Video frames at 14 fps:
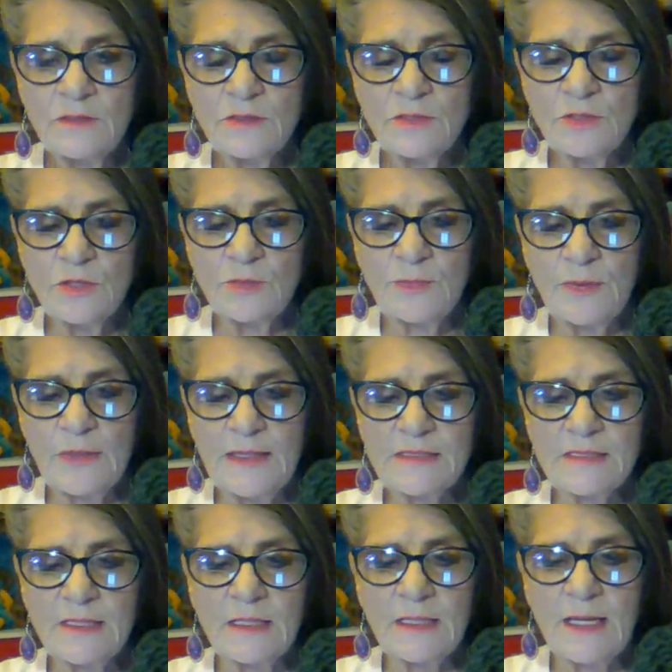to the
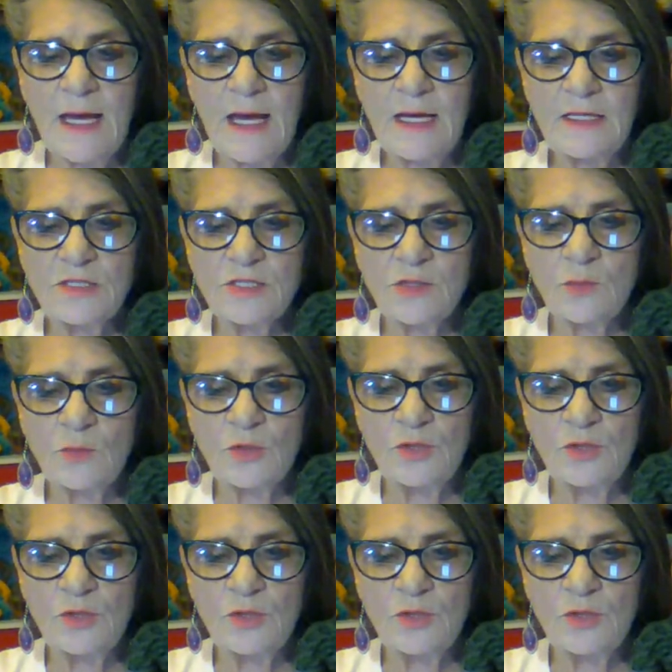present occasion.